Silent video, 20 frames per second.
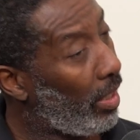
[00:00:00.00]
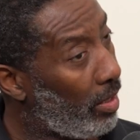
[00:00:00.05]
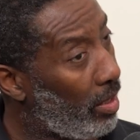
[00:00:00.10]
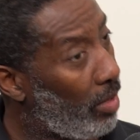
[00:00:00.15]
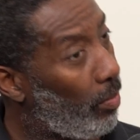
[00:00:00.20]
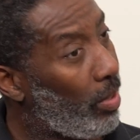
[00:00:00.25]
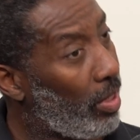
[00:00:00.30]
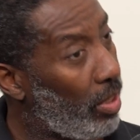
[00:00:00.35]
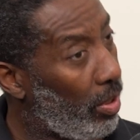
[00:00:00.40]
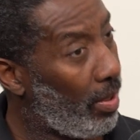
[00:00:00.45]

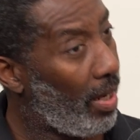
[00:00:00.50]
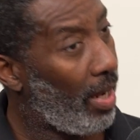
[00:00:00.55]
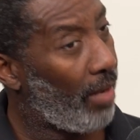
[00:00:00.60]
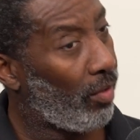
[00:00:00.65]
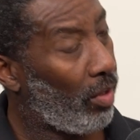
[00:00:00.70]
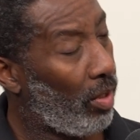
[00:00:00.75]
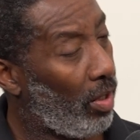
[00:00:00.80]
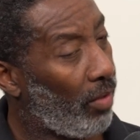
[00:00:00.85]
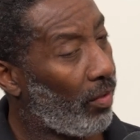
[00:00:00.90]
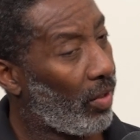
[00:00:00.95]
And we do have
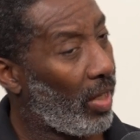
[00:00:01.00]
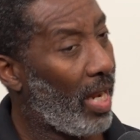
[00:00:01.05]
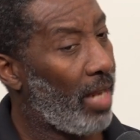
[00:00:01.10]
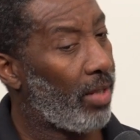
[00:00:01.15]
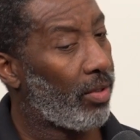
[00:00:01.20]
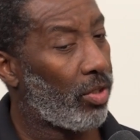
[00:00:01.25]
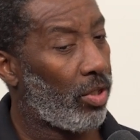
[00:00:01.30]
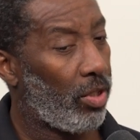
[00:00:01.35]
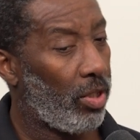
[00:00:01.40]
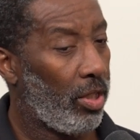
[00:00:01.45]
a lot of
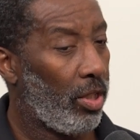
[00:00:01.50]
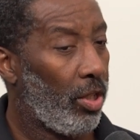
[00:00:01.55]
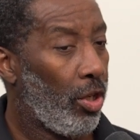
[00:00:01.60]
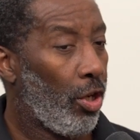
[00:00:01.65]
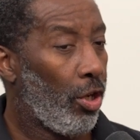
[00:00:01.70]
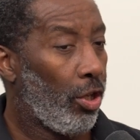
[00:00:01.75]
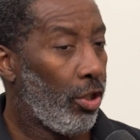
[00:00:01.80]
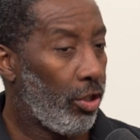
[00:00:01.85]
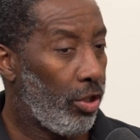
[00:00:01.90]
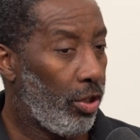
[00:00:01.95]
accounts that
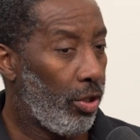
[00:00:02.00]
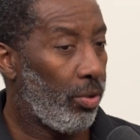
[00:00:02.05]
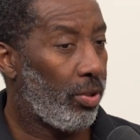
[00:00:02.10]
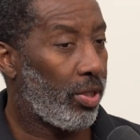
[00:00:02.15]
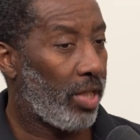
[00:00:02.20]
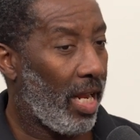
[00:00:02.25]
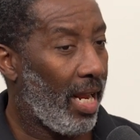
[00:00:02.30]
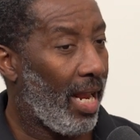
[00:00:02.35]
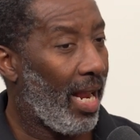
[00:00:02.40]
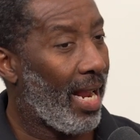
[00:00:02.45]

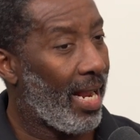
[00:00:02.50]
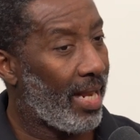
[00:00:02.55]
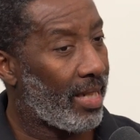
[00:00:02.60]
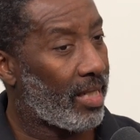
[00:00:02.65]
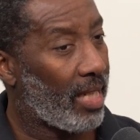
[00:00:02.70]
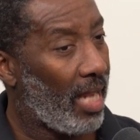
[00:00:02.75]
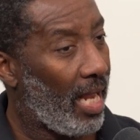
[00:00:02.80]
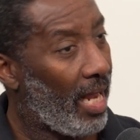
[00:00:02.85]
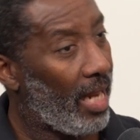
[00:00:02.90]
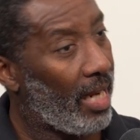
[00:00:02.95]
use it
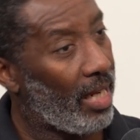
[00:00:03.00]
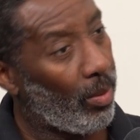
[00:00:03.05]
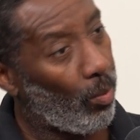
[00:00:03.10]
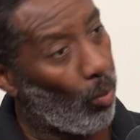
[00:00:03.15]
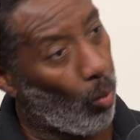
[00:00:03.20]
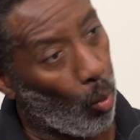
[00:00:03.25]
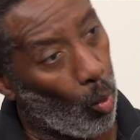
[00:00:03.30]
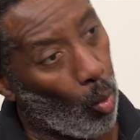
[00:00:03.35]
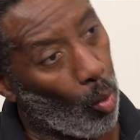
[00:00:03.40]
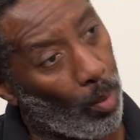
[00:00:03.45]
as a
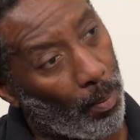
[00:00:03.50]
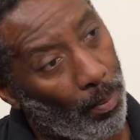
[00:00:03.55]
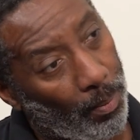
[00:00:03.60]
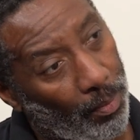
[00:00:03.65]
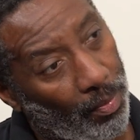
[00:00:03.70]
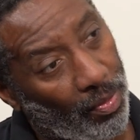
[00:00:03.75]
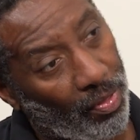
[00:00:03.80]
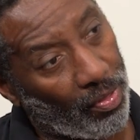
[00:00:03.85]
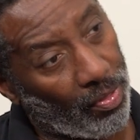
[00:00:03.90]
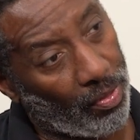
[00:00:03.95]

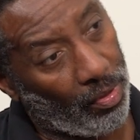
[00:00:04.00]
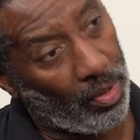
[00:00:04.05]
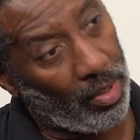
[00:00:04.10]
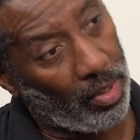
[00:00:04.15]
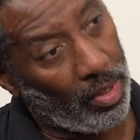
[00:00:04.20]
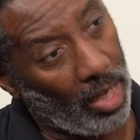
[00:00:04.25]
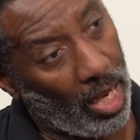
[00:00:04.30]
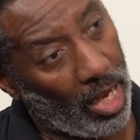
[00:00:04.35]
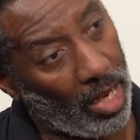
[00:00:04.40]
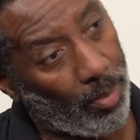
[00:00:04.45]
warmth
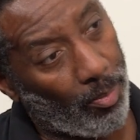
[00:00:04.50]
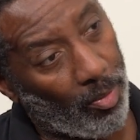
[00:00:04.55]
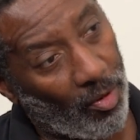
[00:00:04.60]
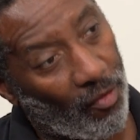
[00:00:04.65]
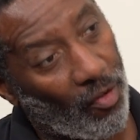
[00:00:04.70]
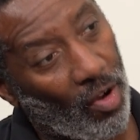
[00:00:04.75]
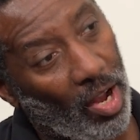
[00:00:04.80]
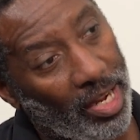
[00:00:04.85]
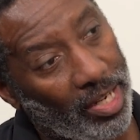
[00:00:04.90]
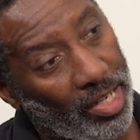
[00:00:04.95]

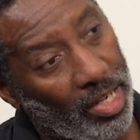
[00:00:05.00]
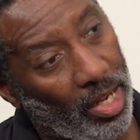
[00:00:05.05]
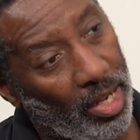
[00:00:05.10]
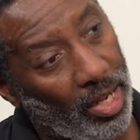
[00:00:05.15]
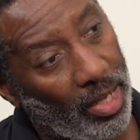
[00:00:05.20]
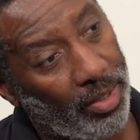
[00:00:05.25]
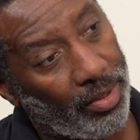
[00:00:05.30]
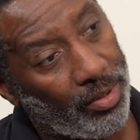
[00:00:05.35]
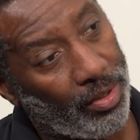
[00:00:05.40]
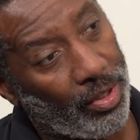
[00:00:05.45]

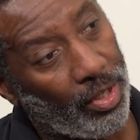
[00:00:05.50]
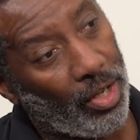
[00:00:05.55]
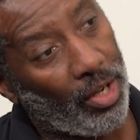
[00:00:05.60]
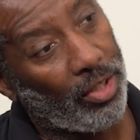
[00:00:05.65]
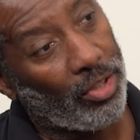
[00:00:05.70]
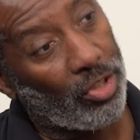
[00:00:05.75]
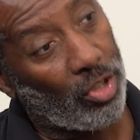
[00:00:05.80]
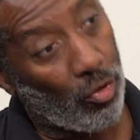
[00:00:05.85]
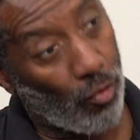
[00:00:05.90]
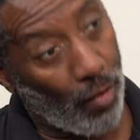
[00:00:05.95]
provider
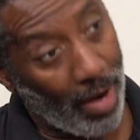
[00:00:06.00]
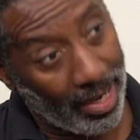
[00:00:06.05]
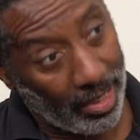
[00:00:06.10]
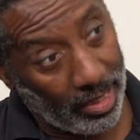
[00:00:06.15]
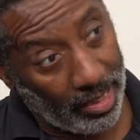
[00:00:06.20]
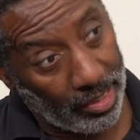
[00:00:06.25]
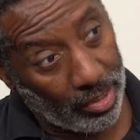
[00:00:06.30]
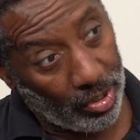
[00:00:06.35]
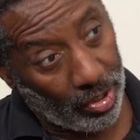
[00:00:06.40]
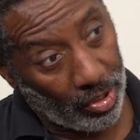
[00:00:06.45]

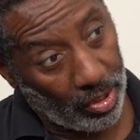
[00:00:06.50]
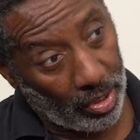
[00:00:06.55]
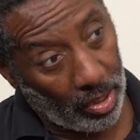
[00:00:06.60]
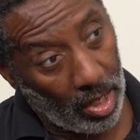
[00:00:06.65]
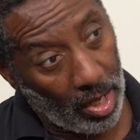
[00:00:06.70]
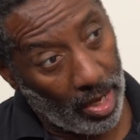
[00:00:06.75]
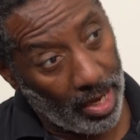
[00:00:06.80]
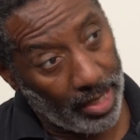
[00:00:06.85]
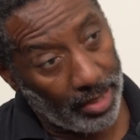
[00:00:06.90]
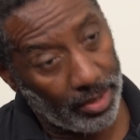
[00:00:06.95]
directly to the
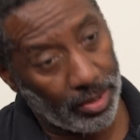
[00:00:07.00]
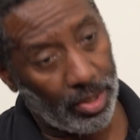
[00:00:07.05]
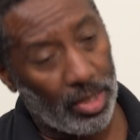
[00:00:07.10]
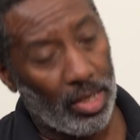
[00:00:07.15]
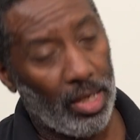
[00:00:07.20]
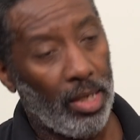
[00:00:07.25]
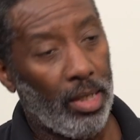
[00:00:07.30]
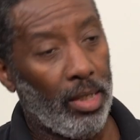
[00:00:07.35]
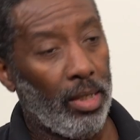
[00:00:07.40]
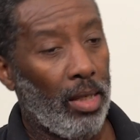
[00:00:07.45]
client.
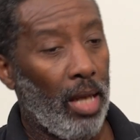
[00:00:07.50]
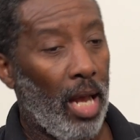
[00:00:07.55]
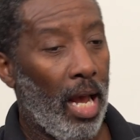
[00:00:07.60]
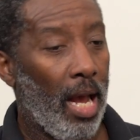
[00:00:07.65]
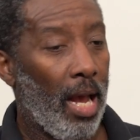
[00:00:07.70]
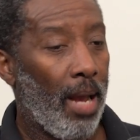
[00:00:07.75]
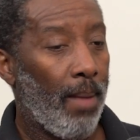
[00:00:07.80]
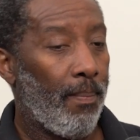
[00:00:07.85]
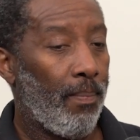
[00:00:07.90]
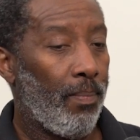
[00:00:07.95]

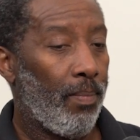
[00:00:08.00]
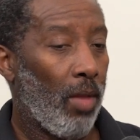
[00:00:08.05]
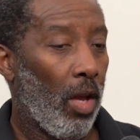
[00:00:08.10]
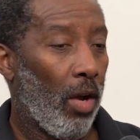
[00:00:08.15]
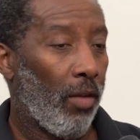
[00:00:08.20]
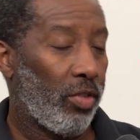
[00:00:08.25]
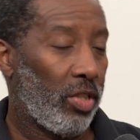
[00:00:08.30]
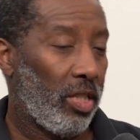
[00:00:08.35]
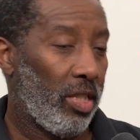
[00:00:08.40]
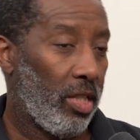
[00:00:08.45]

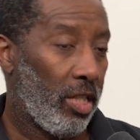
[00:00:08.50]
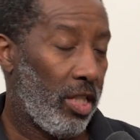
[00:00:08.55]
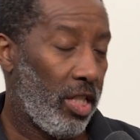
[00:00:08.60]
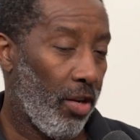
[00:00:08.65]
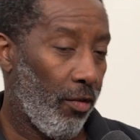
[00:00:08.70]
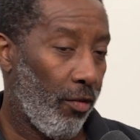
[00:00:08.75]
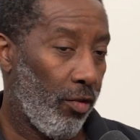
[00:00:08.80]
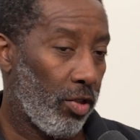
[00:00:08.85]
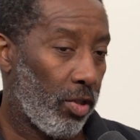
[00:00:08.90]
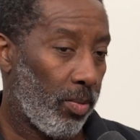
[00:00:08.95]
Obviously, the
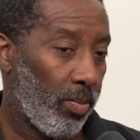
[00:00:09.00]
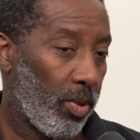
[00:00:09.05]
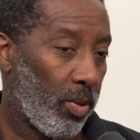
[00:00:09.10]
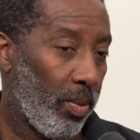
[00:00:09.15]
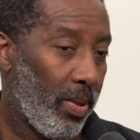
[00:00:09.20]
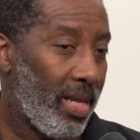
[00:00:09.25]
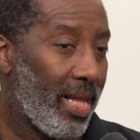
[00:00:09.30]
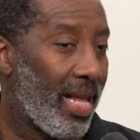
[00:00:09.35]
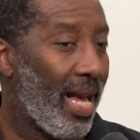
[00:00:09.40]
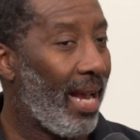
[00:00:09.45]
difference
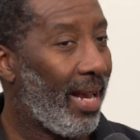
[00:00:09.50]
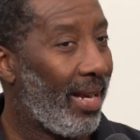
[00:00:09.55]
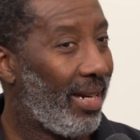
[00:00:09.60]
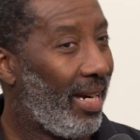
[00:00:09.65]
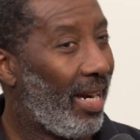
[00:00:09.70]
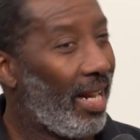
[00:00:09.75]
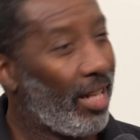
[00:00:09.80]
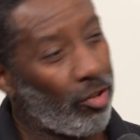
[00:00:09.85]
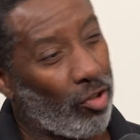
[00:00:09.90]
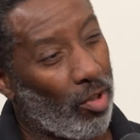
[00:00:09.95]
between that and
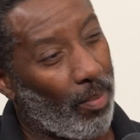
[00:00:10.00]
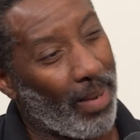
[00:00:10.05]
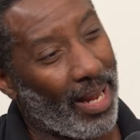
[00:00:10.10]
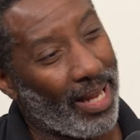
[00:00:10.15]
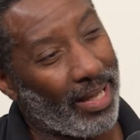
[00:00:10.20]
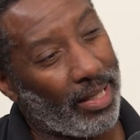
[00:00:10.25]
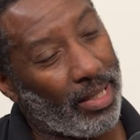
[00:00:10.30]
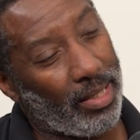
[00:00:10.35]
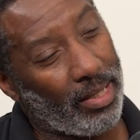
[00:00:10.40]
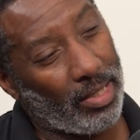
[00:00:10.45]
electric
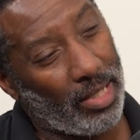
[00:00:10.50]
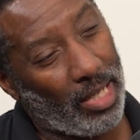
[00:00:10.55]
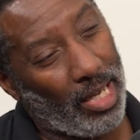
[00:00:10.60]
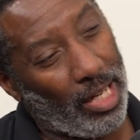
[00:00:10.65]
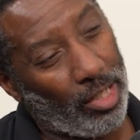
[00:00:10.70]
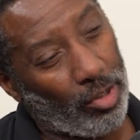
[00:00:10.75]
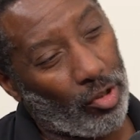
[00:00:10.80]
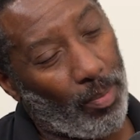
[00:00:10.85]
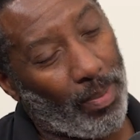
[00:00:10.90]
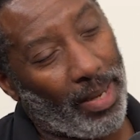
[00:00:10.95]
blanket is an
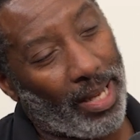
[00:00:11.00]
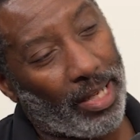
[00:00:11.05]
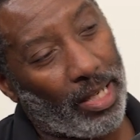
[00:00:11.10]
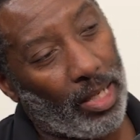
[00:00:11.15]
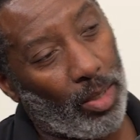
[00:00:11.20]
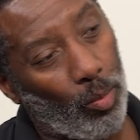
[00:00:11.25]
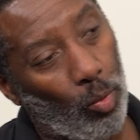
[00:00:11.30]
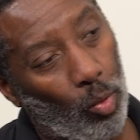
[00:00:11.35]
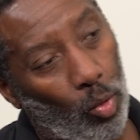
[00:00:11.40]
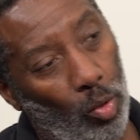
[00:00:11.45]
electric
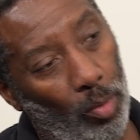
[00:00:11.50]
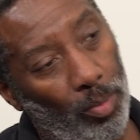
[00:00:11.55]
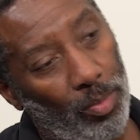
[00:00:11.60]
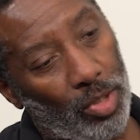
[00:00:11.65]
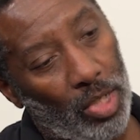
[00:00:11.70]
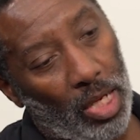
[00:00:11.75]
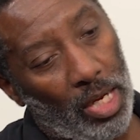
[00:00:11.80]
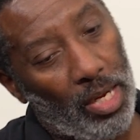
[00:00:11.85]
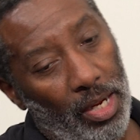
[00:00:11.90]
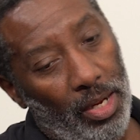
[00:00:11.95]
blanket
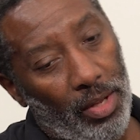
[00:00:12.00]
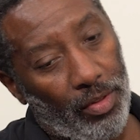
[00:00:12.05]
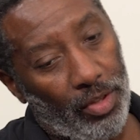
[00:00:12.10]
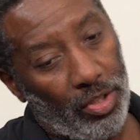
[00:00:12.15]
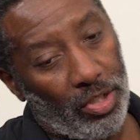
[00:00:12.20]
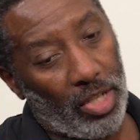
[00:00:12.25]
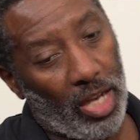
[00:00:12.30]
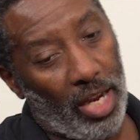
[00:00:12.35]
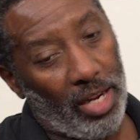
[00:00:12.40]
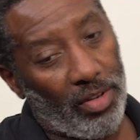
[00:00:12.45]
warms the
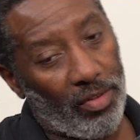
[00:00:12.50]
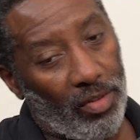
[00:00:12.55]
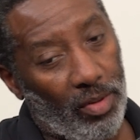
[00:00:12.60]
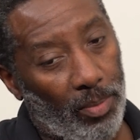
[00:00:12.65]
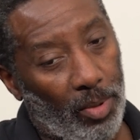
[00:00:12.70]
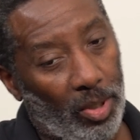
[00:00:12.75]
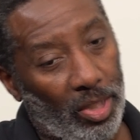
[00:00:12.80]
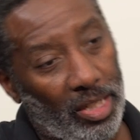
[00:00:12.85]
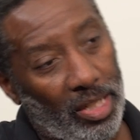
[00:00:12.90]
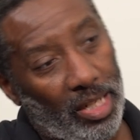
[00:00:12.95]
side of the
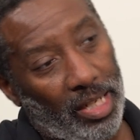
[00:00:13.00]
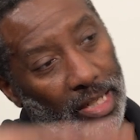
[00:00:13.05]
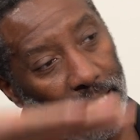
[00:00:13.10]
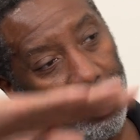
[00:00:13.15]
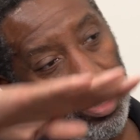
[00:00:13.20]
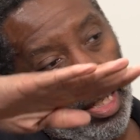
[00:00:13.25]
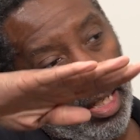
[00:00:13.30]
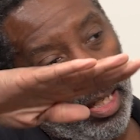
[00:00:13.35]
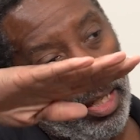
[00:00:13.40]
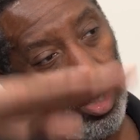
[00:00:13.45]
body
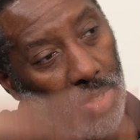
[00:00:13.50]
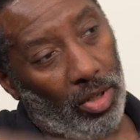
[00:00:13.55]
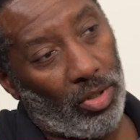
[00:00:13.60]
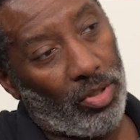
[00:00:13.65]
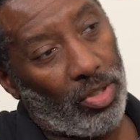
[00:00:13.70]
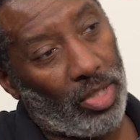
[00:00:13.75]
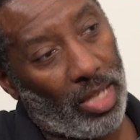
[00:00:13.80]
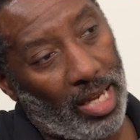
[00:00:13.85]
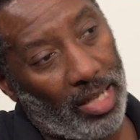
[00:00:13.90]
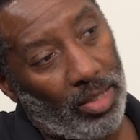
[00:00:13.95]
that's in
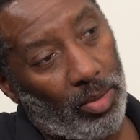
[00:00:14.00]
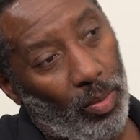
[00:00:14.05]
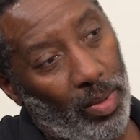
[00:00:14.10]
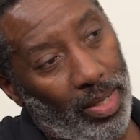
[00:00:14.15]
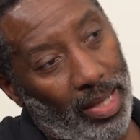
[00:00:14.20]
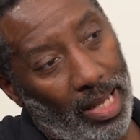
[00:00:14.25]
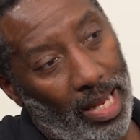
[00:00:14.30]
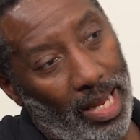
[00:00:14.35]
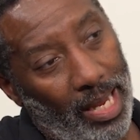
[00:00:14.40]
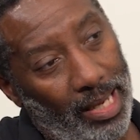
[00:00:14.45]
contact
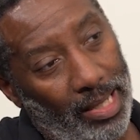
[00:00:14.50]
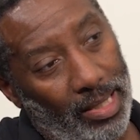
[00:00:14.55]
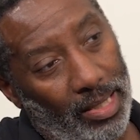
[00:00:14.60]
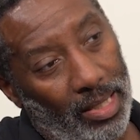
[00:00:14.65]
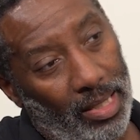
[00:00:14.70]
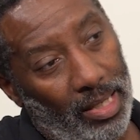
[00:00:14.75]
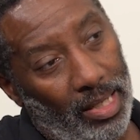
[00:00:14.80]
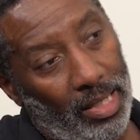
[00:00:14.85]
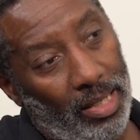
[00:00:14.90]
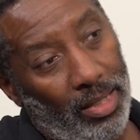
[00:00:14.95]
with
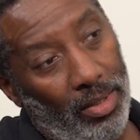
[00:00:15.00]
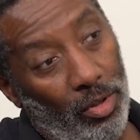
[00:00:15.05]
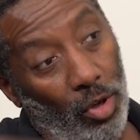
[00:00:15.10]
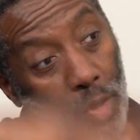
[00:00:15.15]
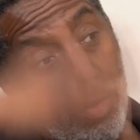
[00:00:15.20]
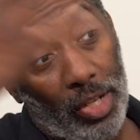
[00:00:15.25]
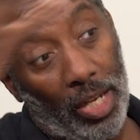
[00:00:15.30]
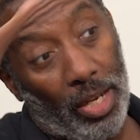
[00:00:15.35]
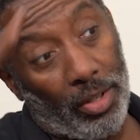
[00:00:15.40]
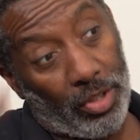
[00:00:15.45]
it,
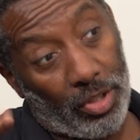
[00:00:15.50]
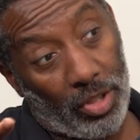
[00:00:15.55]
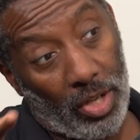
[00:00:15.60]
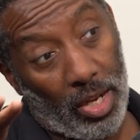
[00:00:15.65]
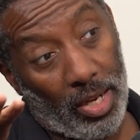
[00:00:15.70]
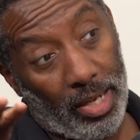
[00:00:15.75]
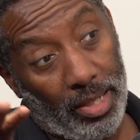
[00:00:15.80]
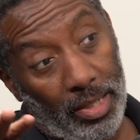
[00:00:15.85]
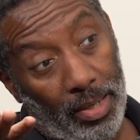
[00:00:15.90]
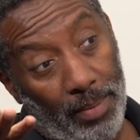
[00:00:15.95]
not the other
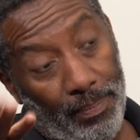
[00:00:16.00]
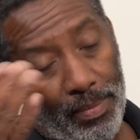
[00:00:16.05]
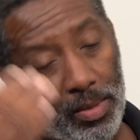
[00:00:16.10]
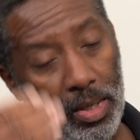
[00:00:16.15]
side.